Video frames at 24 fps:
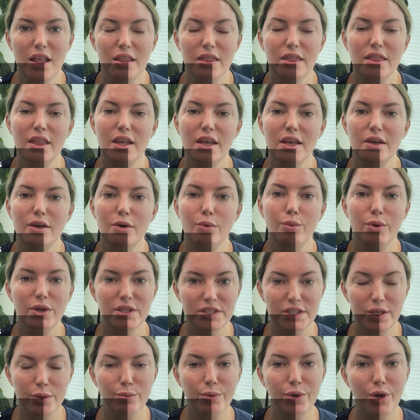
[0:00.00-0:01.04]
the
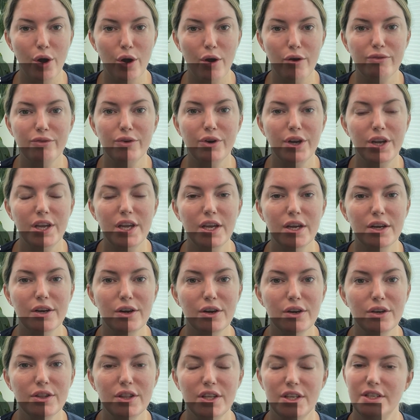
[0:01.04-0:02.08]
ones that we offer
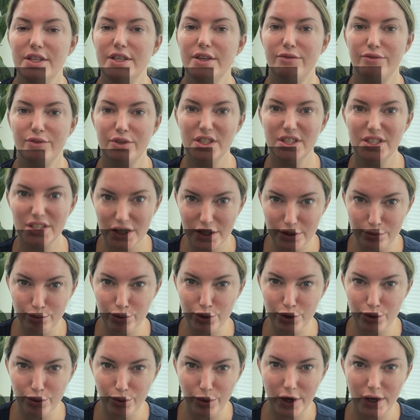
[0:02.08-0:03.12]
here, the differences
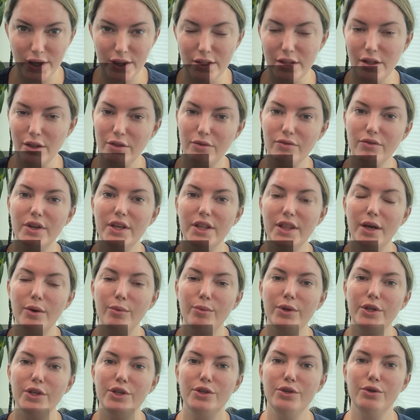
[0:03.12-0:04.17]
between the three that
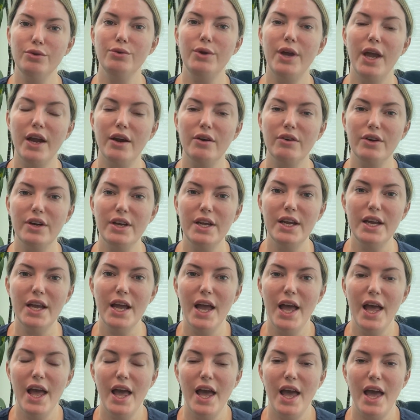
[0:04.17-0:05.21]
we do carry,
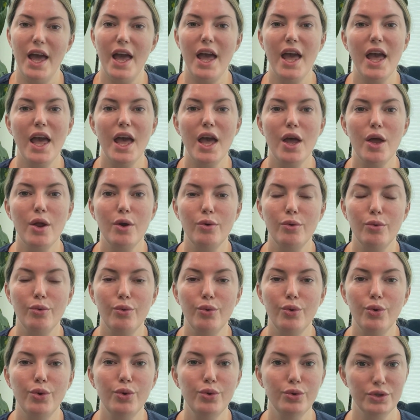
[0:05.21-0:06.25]
and
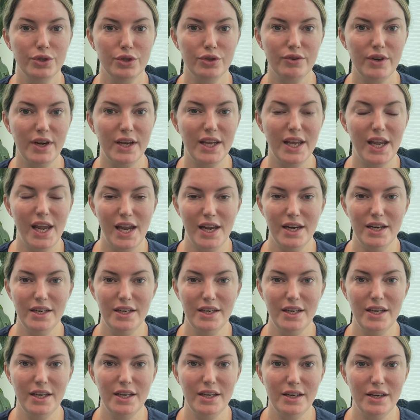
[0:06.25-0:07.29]
who's a great
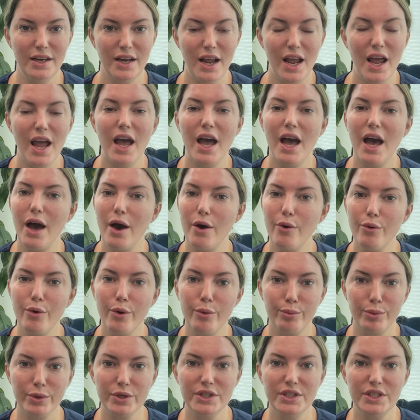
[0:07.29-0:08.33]
candidate, how a
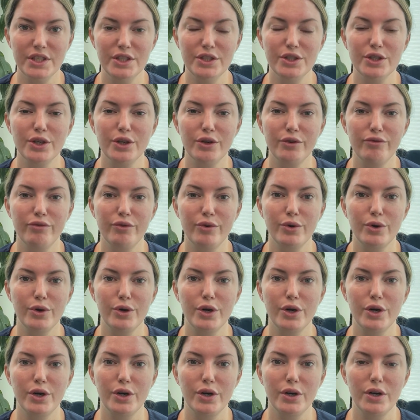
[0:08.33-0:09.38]
procedure
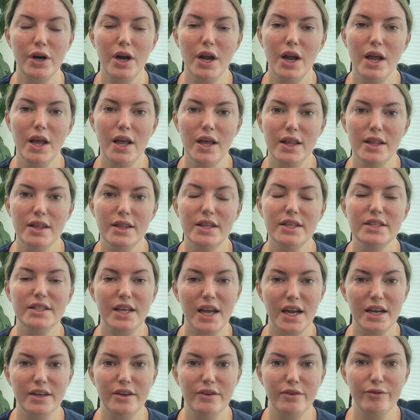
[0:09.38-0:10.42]
for this
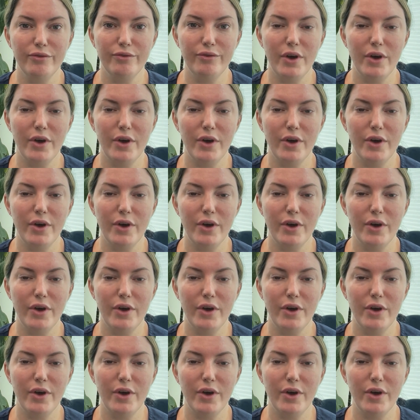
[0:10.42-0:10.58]
kind of